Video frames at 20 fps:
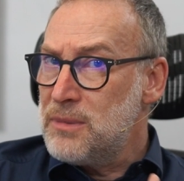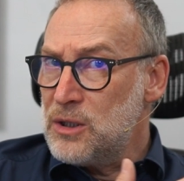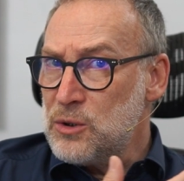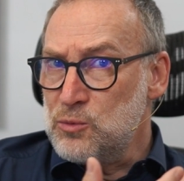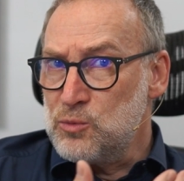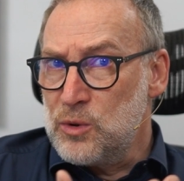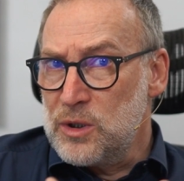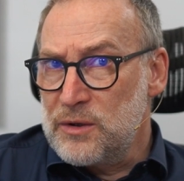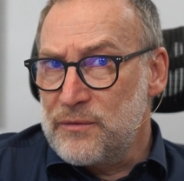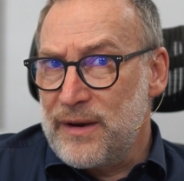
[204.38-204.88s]
But
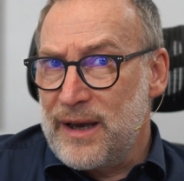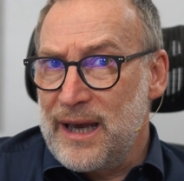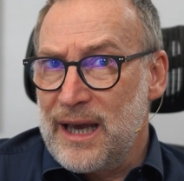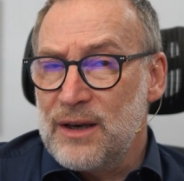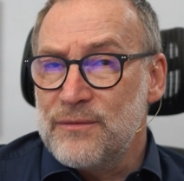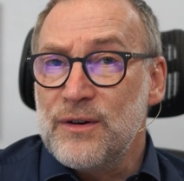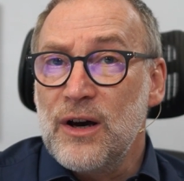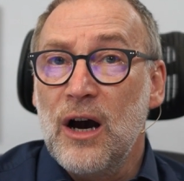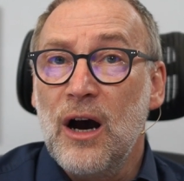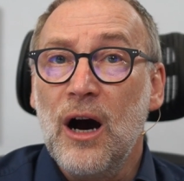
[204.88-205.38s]
what if I
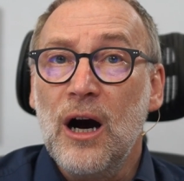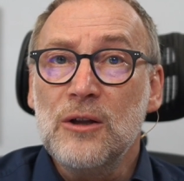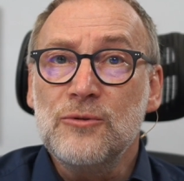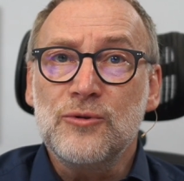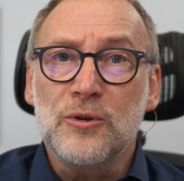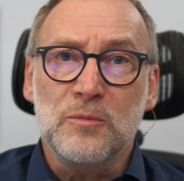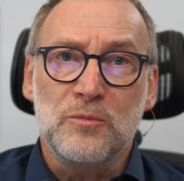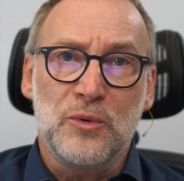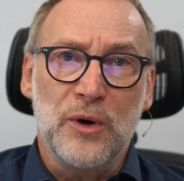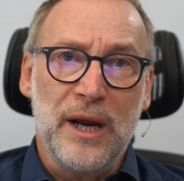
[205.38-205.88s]
have
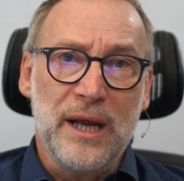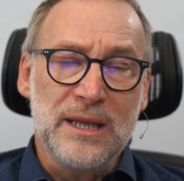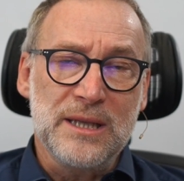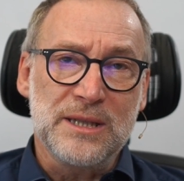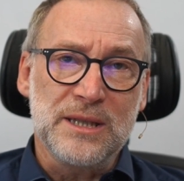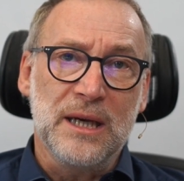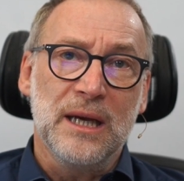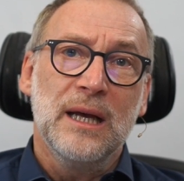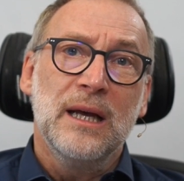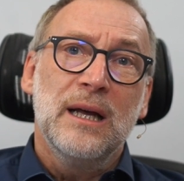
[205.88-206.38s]
100
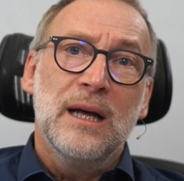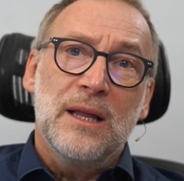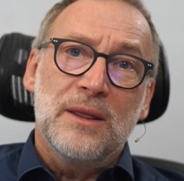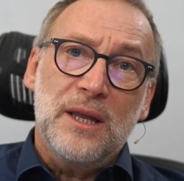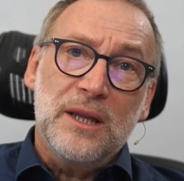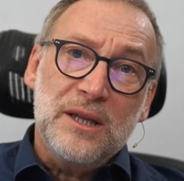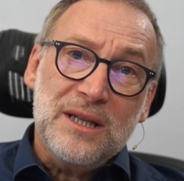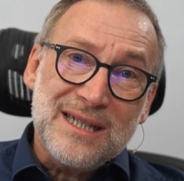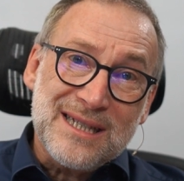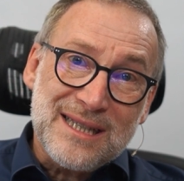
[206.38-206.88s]
brands?
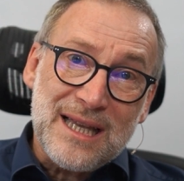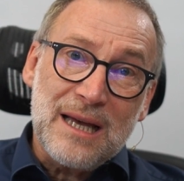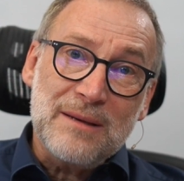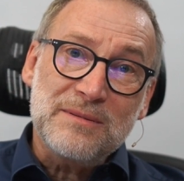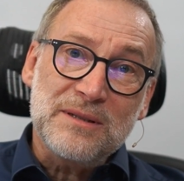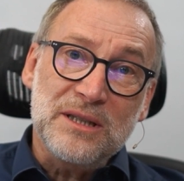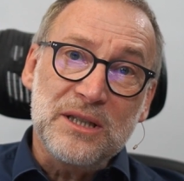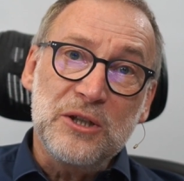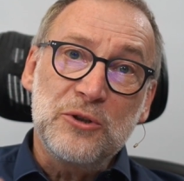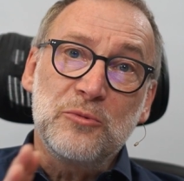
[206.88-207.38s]
Then the
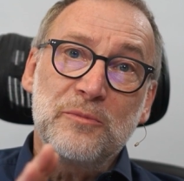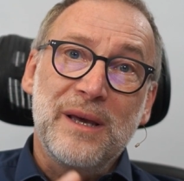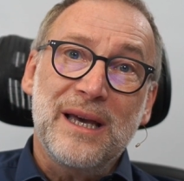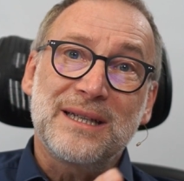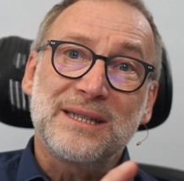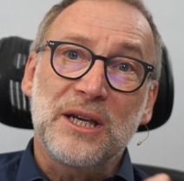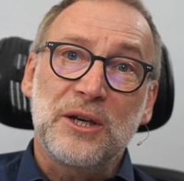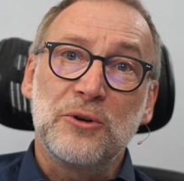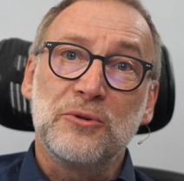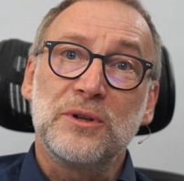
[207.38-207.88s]
steps need to be
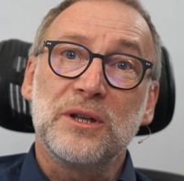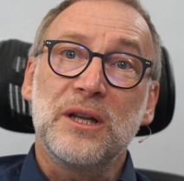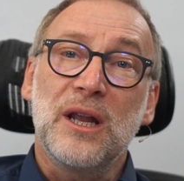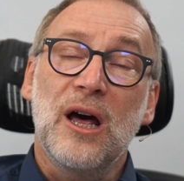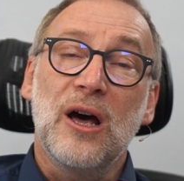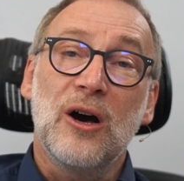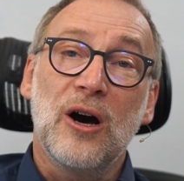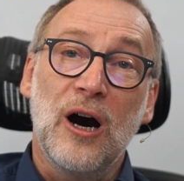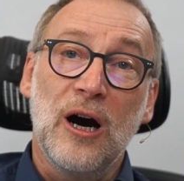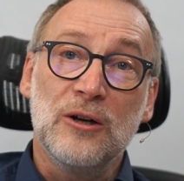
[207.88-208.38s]

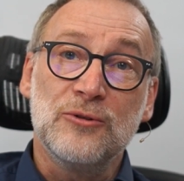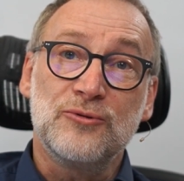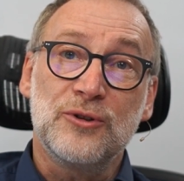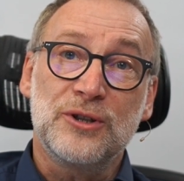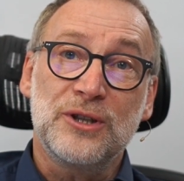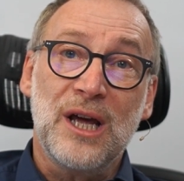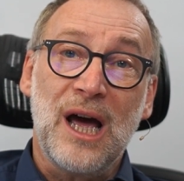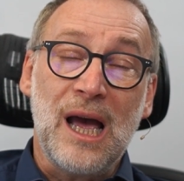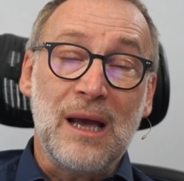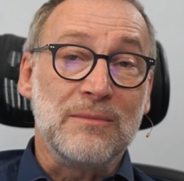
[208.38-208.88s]
executed
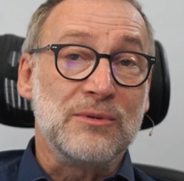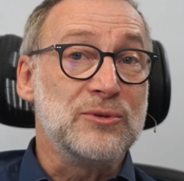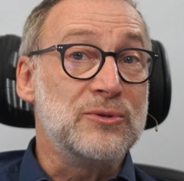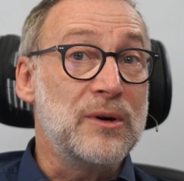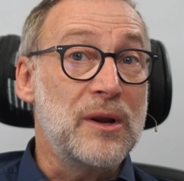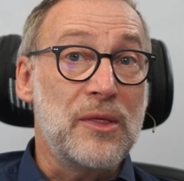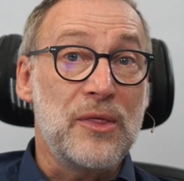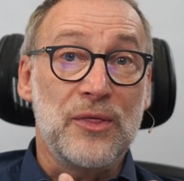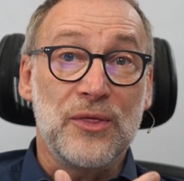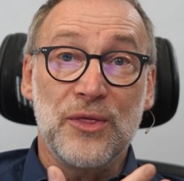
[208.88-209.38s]
100 times
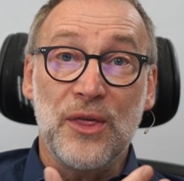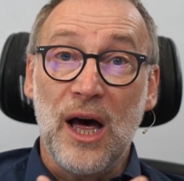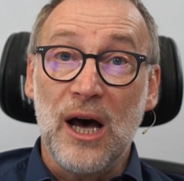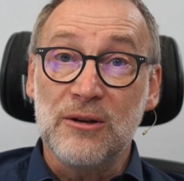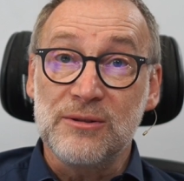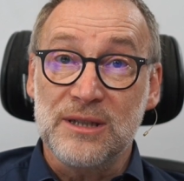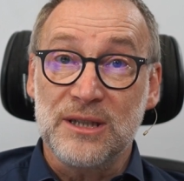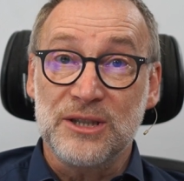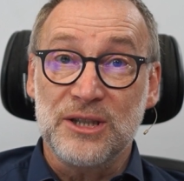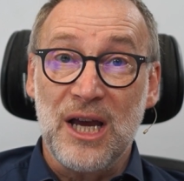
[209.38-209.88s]
or
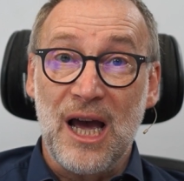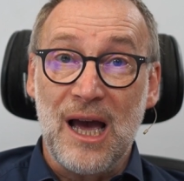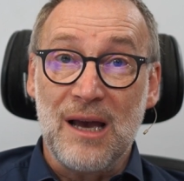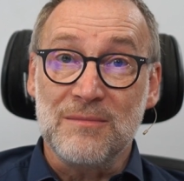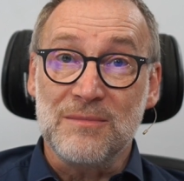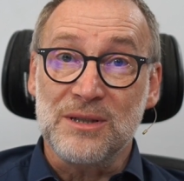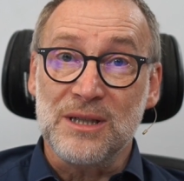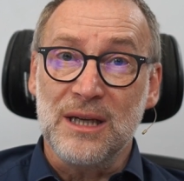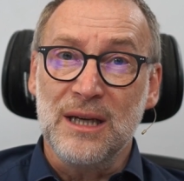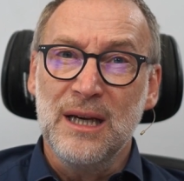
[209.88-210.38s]
1,000
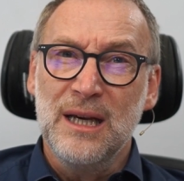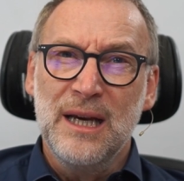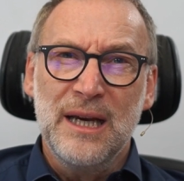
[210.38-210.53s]
times.